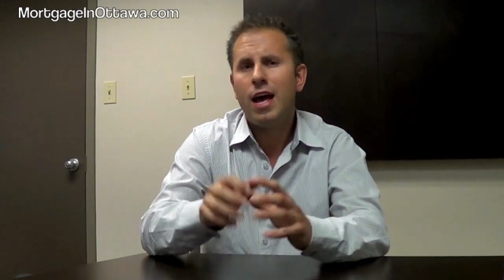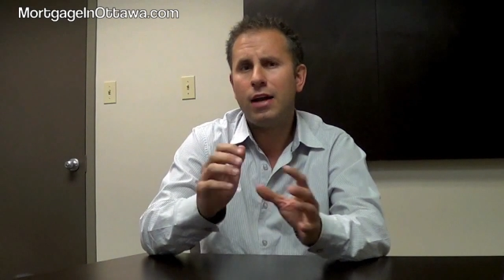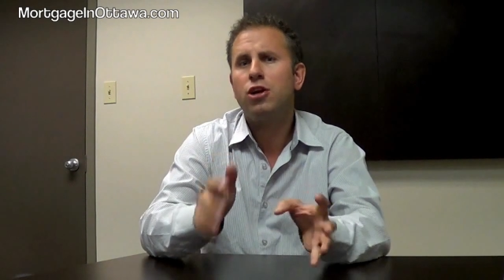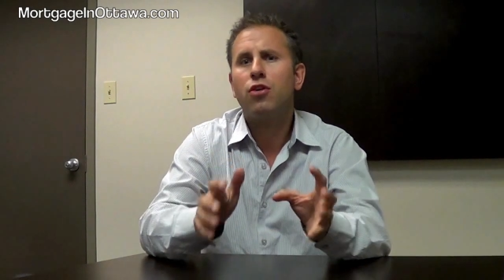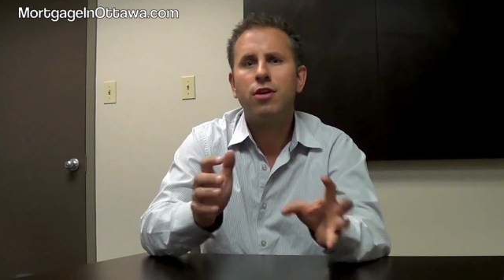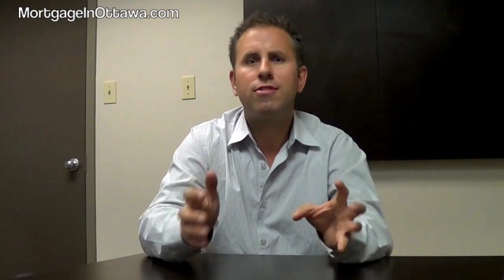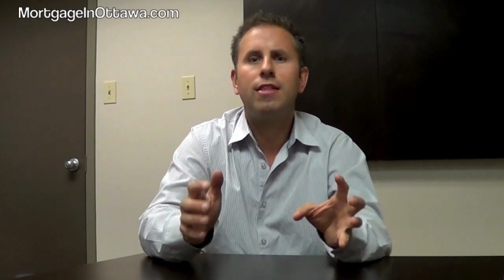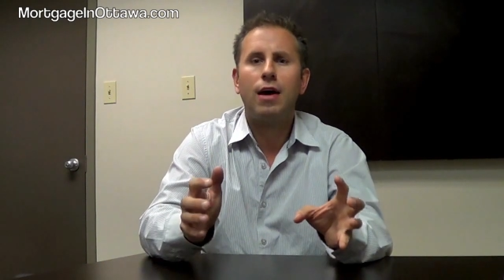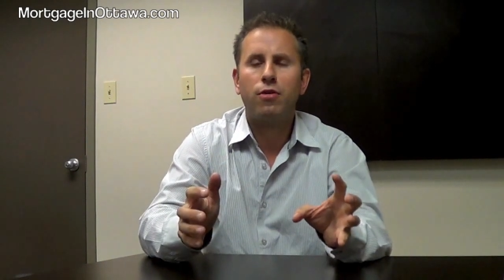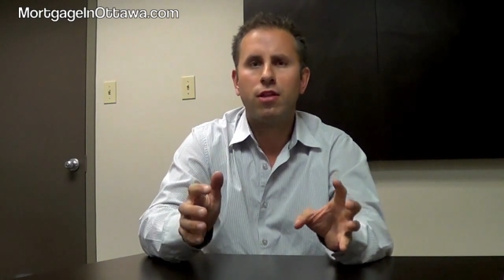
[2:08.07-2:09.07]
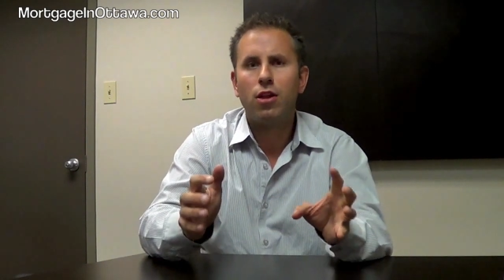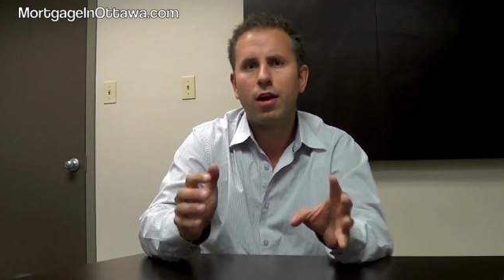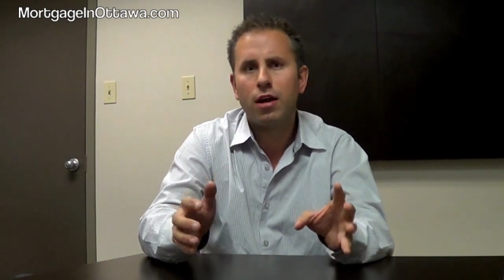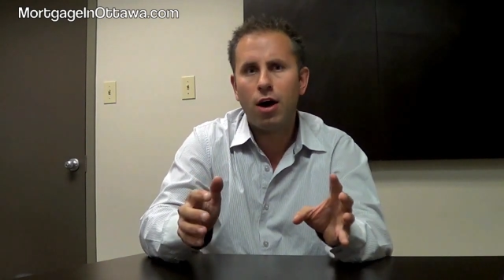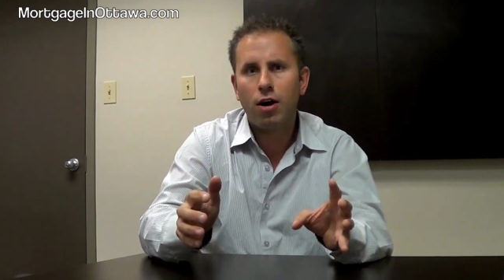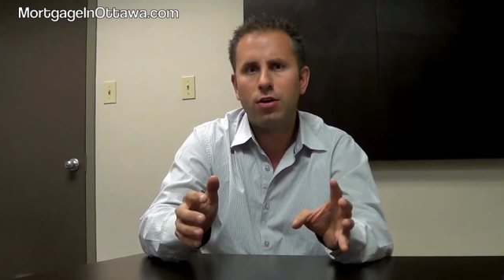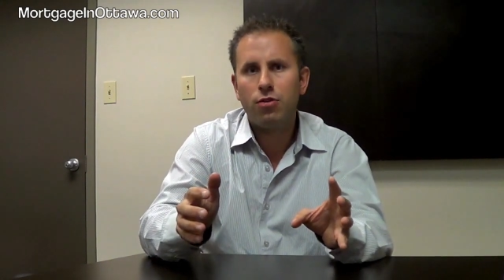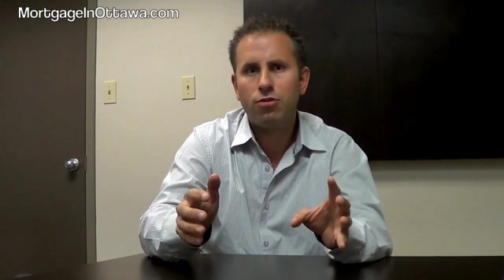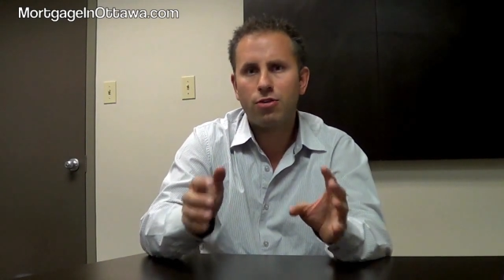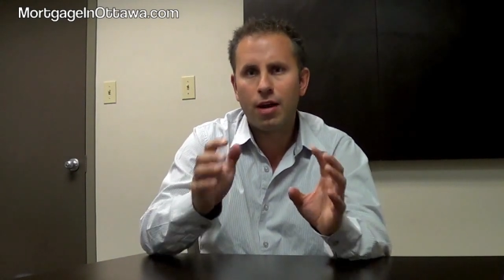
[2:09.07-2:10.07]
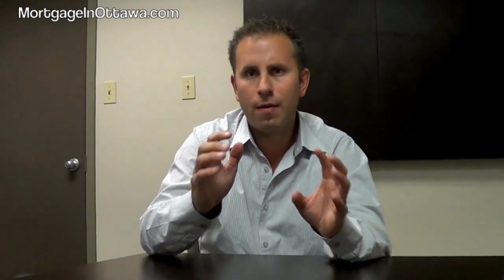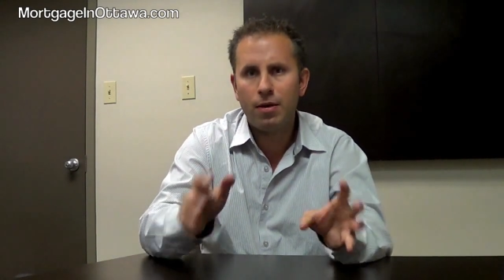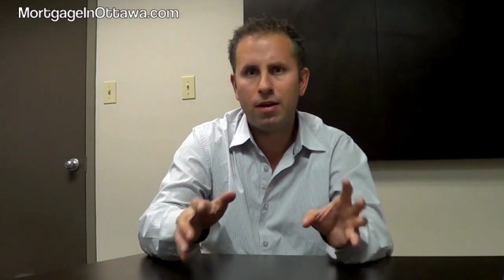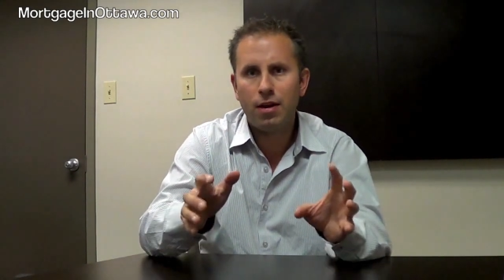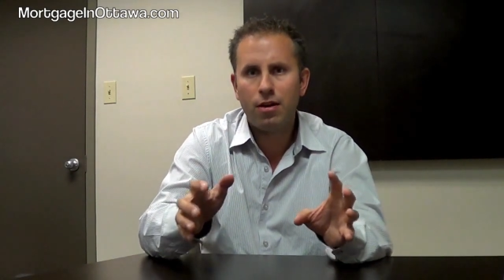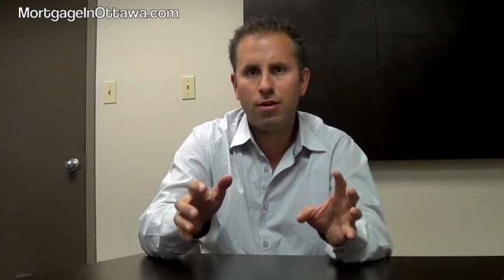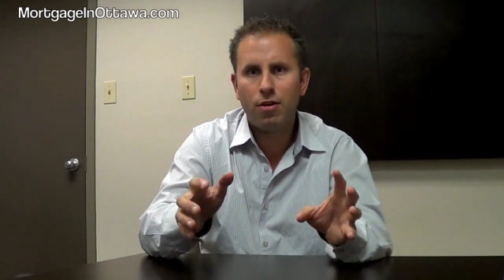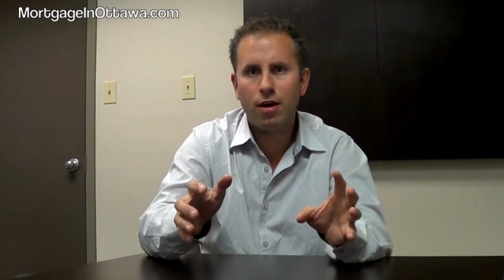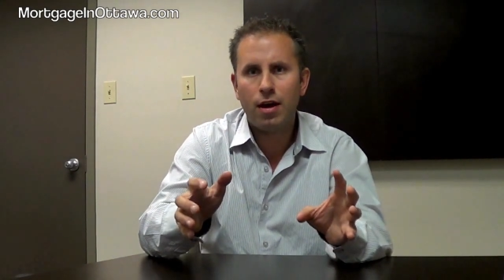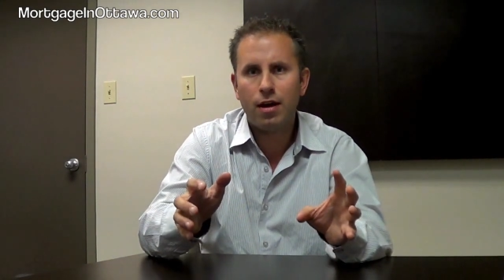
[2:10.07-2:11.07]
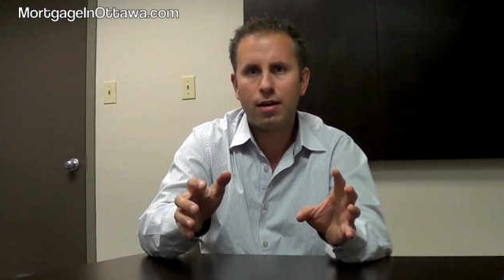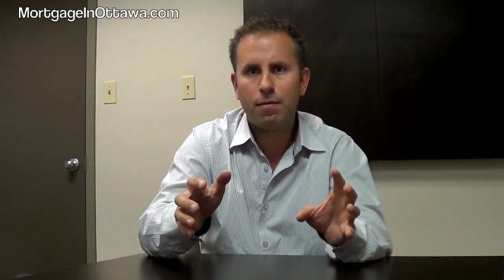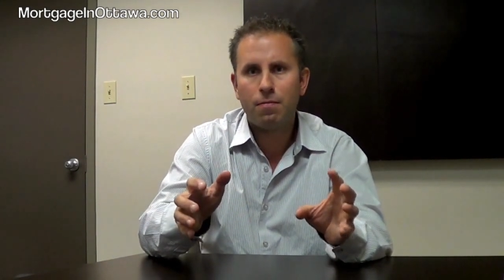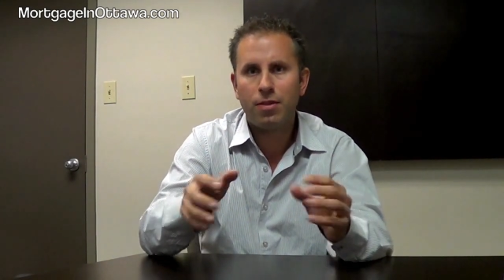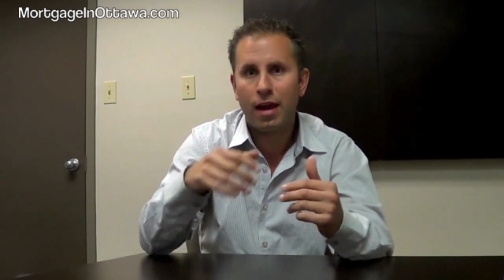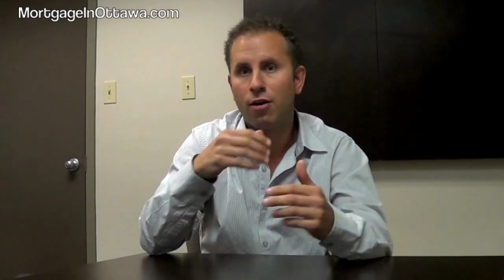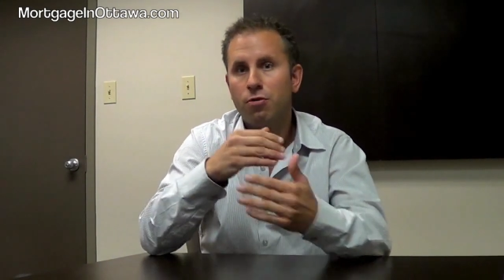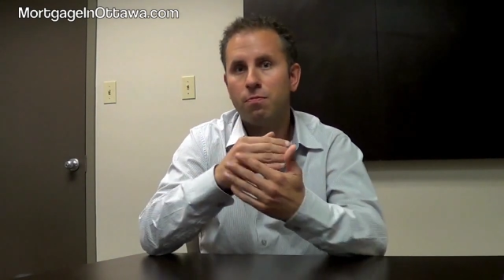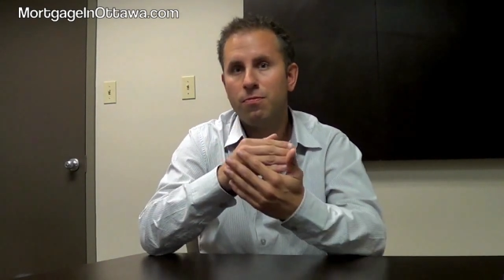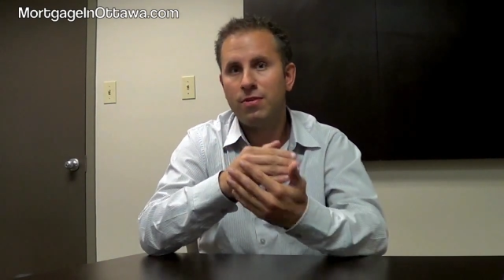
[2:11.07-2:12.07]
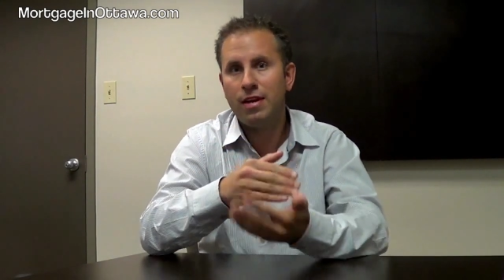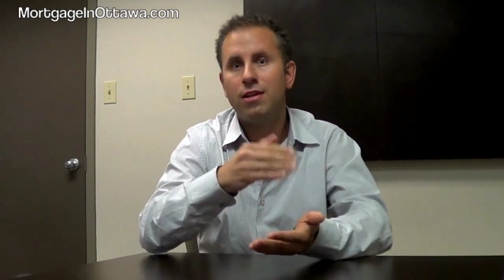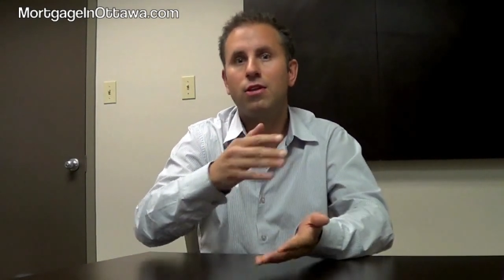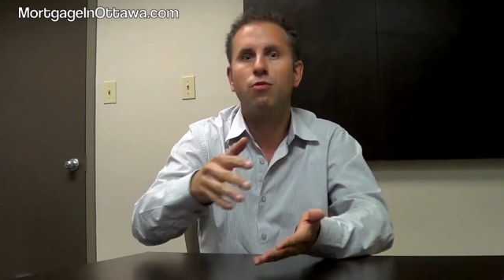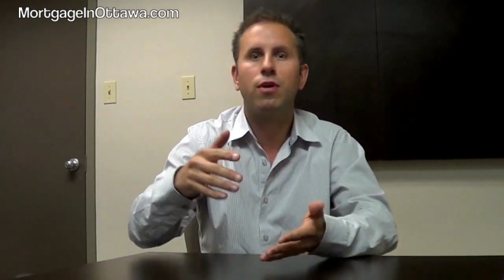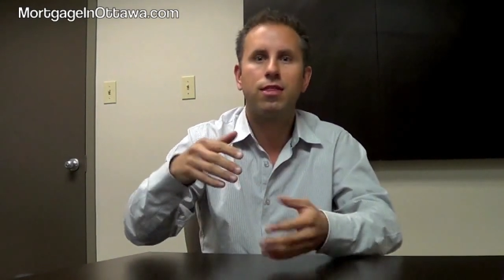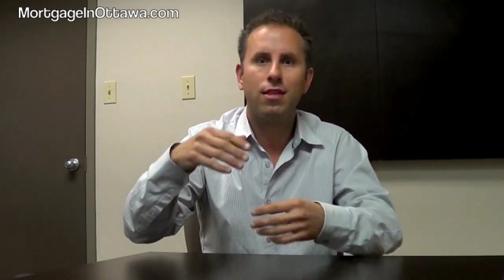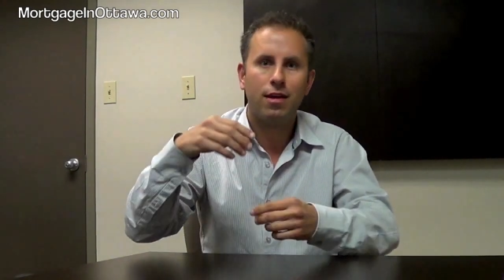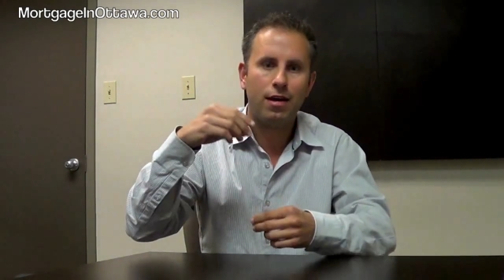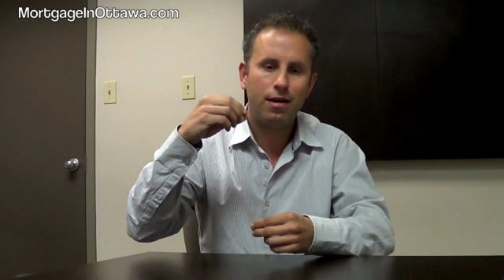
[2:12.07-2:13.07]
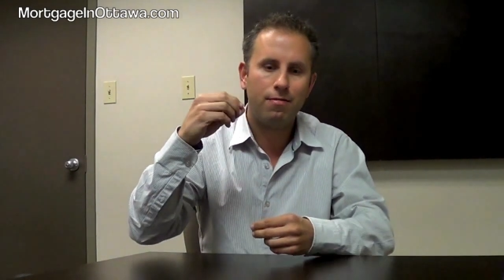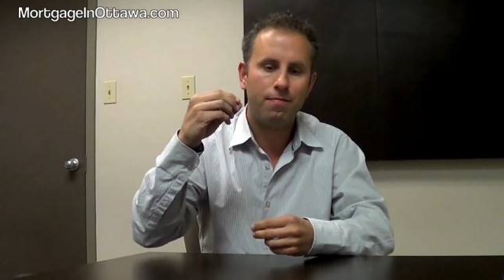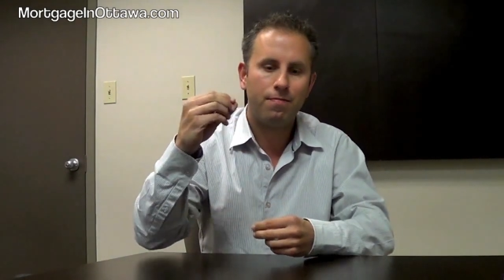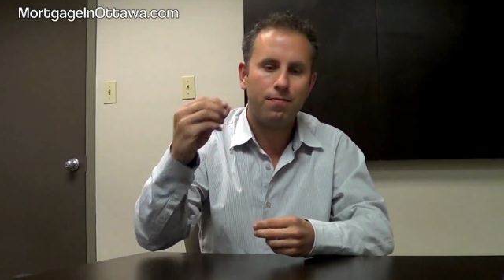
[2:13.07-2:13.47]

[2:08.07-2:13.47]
And you're going to see that with a lot of condos coming uh, that are dealing with uh,